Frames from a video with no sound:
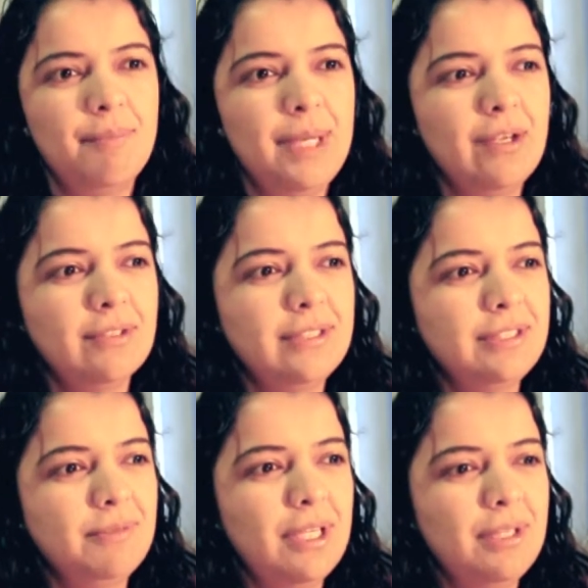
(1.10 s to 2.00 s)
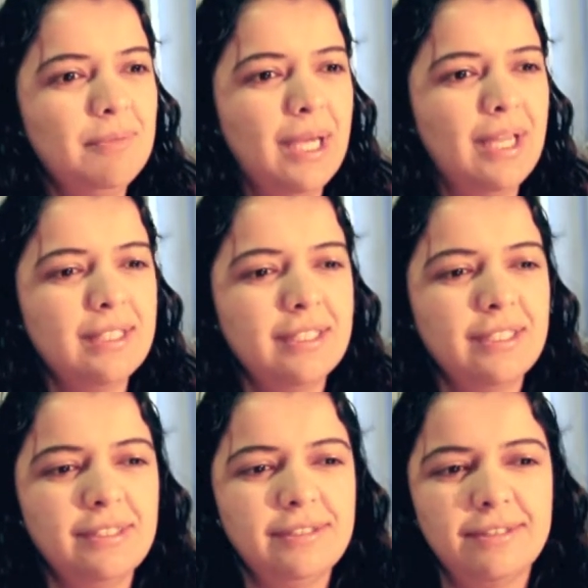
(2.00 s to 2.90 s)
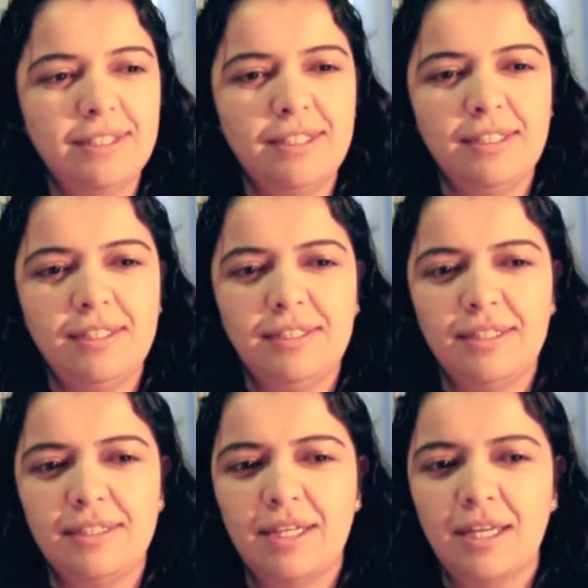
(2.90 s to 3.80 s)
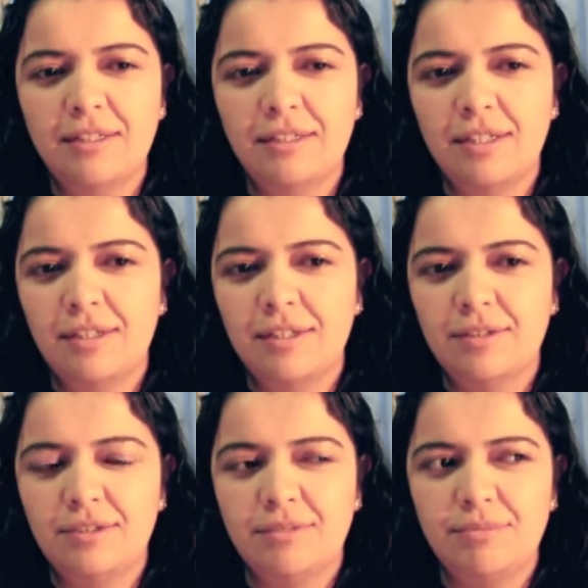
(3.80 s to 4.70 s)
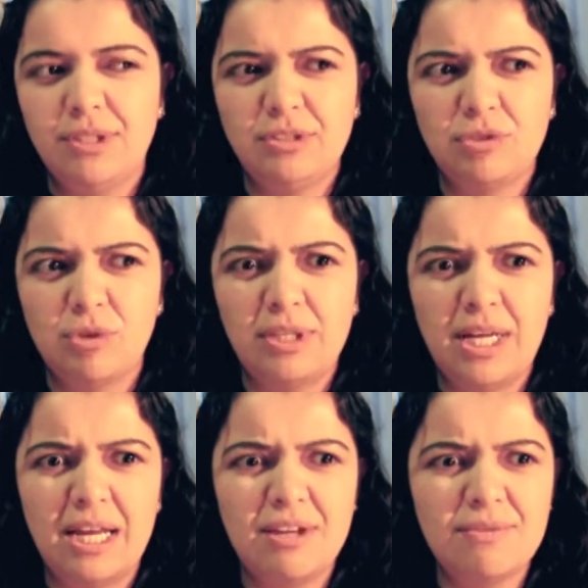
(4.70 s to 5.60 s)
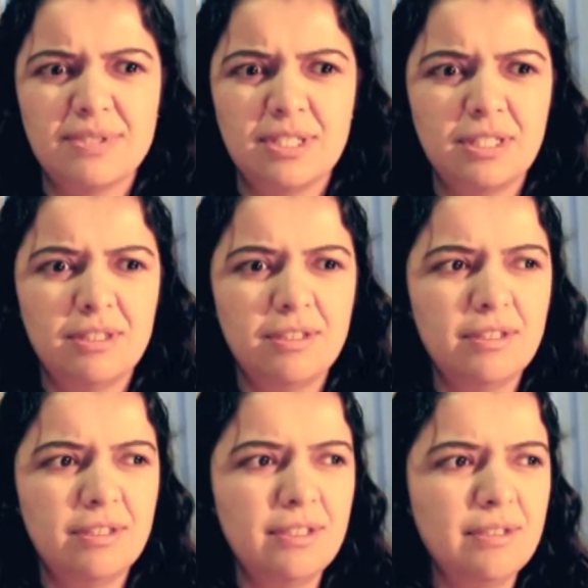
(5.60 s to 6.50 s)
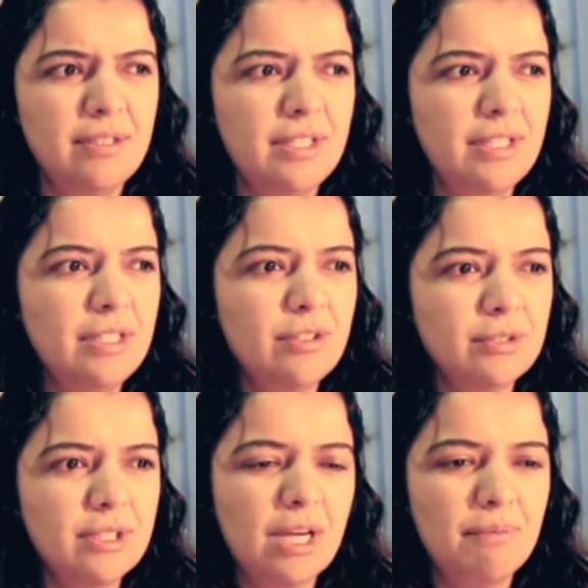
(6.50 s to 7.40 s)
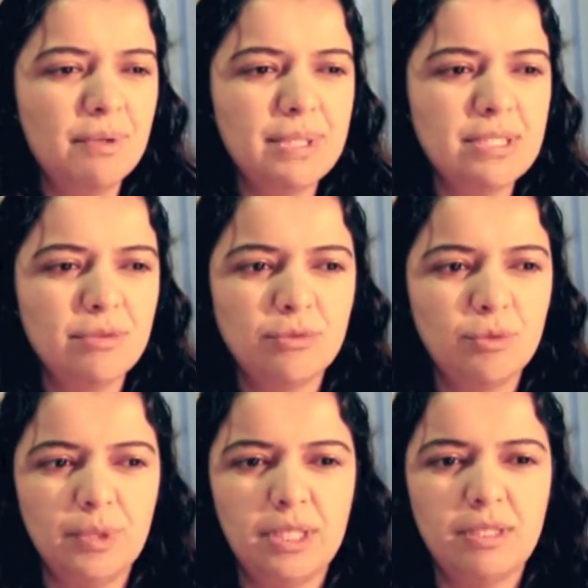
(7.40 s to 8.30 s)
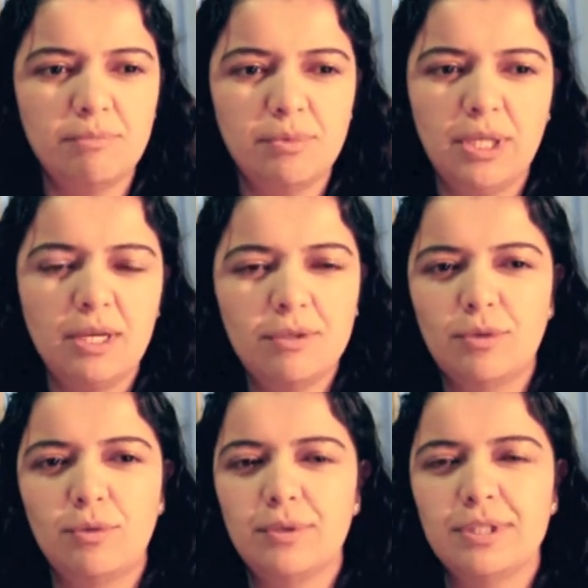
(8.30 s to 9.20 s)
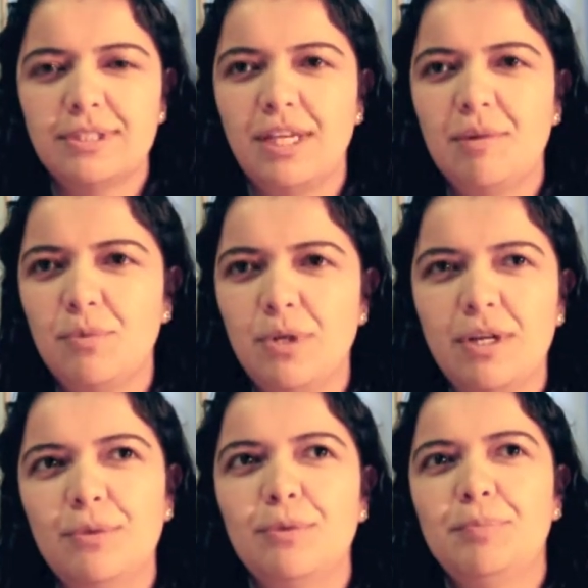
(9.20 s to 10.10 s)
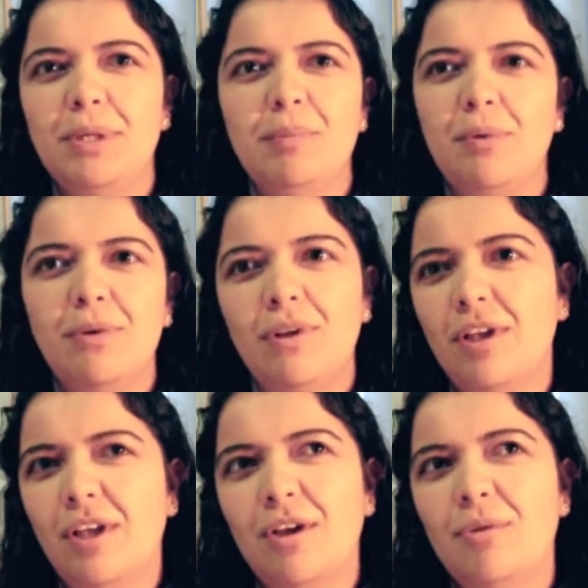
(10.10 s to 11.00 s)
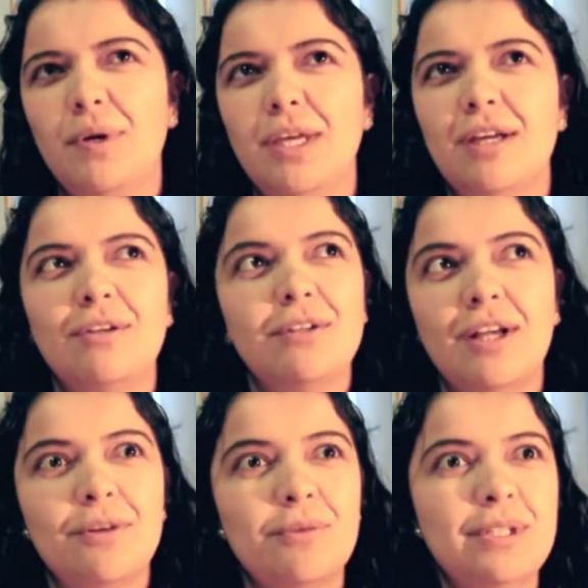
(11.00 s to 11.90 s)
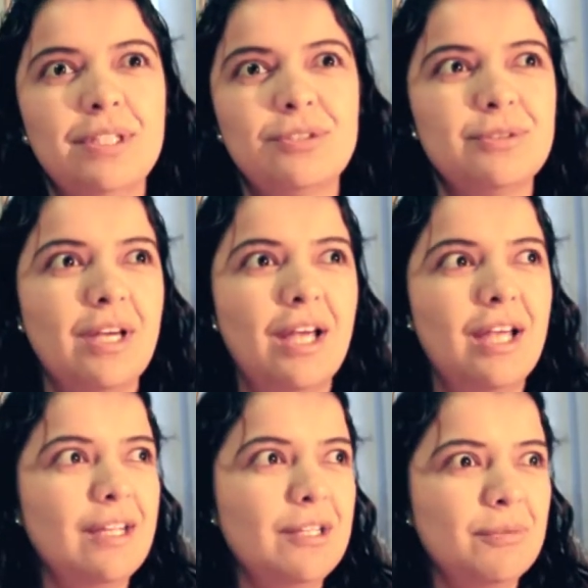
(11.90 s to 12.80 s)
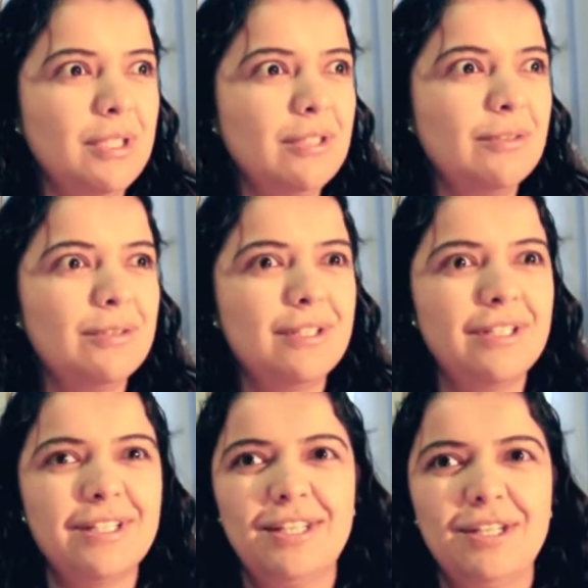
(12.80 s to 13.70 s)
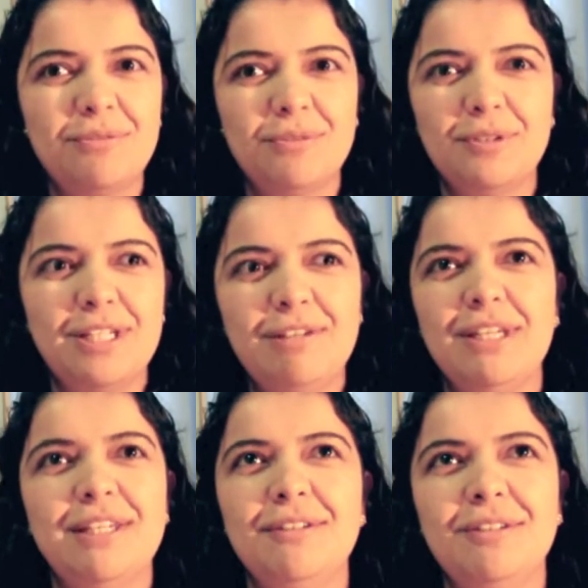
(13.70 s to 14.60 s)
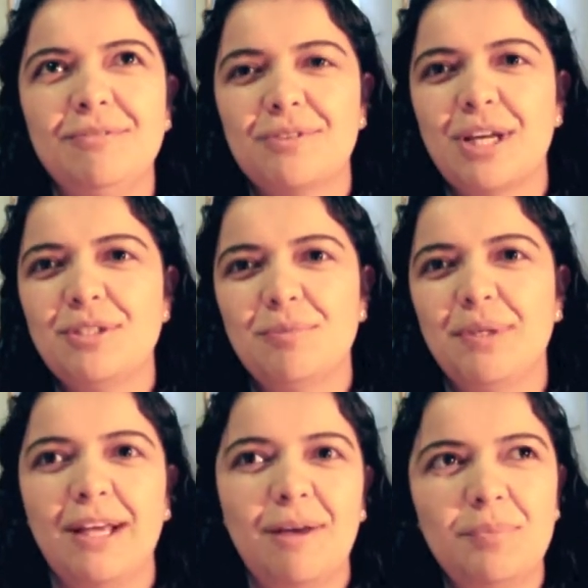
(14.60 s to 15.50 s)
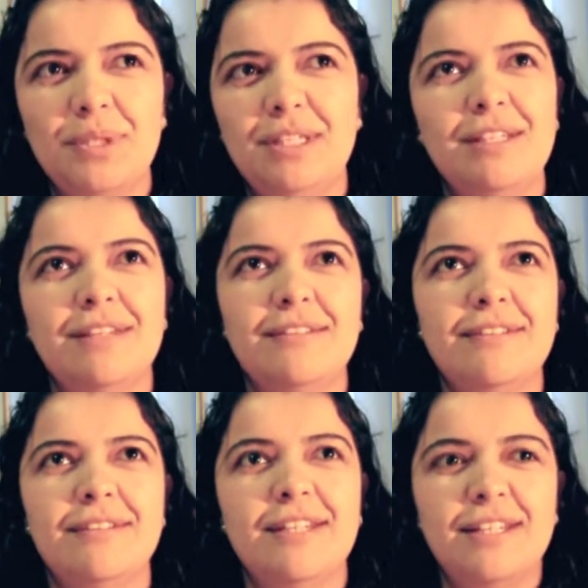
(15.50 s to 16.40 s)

Because it's very bad. It can destroy lives, and it doesn't have a reason to be. We are all the same. We are all people. We all are going to die. We all are here for living and try to be happy. And